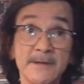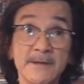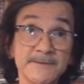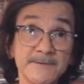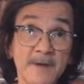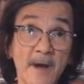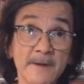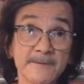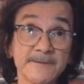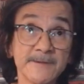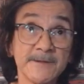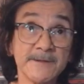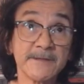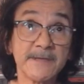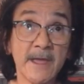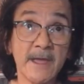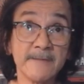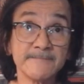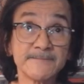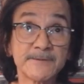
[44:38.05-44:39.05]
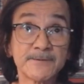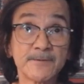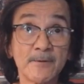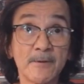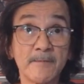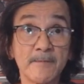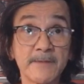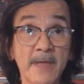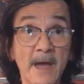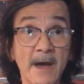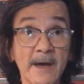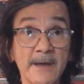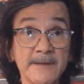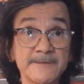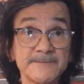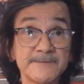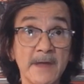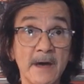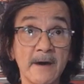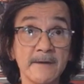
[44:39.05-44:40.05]
Talk to the game store guys
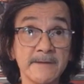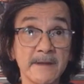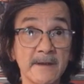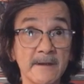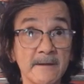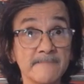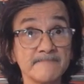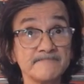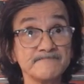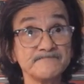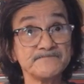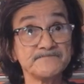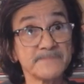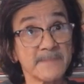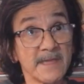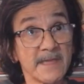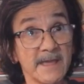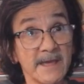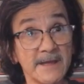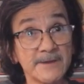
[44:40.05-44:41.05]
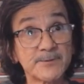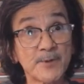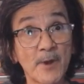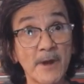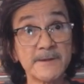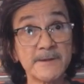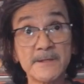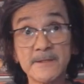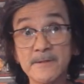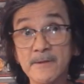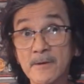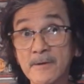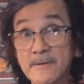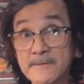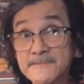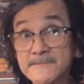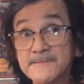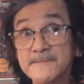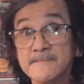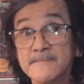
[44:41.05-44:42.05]
down there and try to
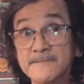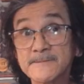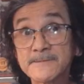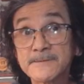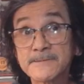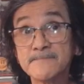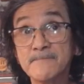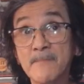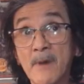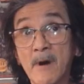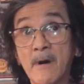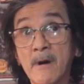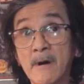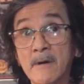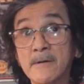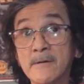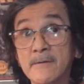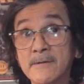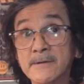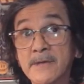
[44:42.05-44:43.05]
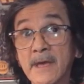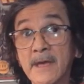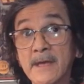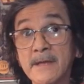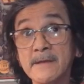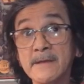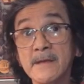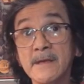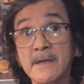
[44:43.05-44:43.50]
learn small, okay?